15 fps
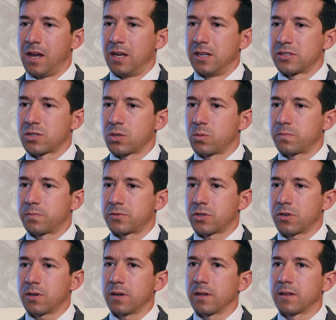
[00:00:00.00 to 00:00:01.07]
So
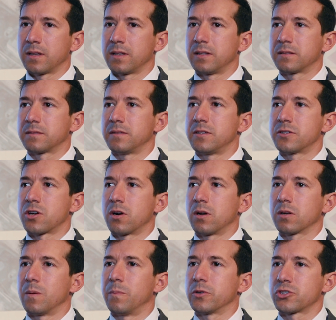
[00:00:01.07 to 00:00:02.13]
certainly the internal
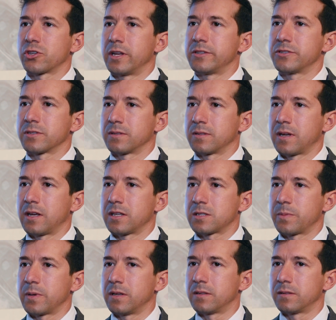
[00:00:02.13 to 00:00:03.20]
combustion engine has
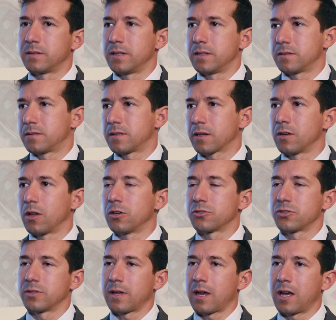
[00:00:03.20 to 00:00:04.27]
been a
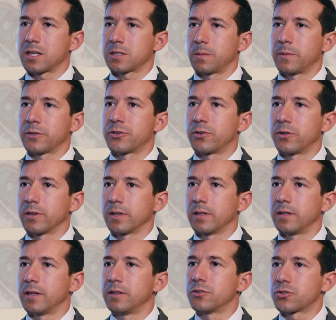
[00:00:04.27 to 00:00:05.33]
technology that has been maturing in
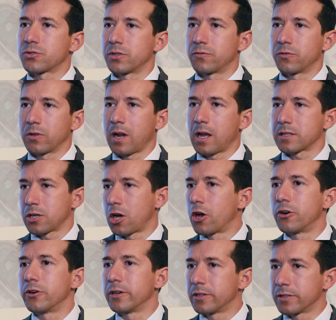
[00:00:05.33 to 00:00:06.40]
the industry for the last
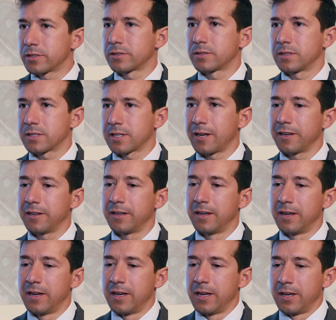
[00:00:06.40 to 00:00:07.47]
100 years. As I
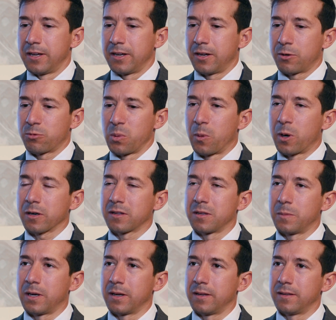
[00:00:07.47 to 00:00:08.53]
remarked in
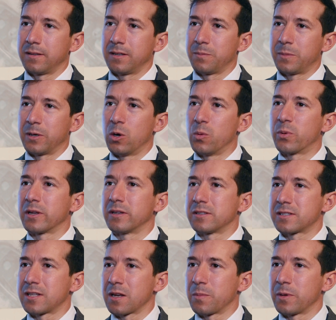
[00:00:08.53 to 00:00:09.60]
my opening
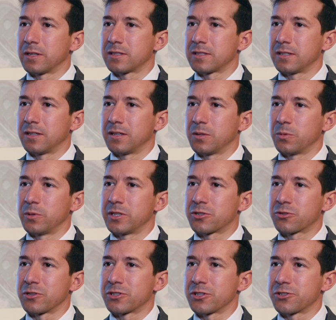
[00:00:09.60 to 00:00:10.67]
statement, we
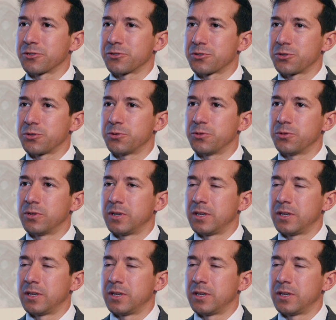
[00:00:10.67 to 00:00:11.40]
transitioned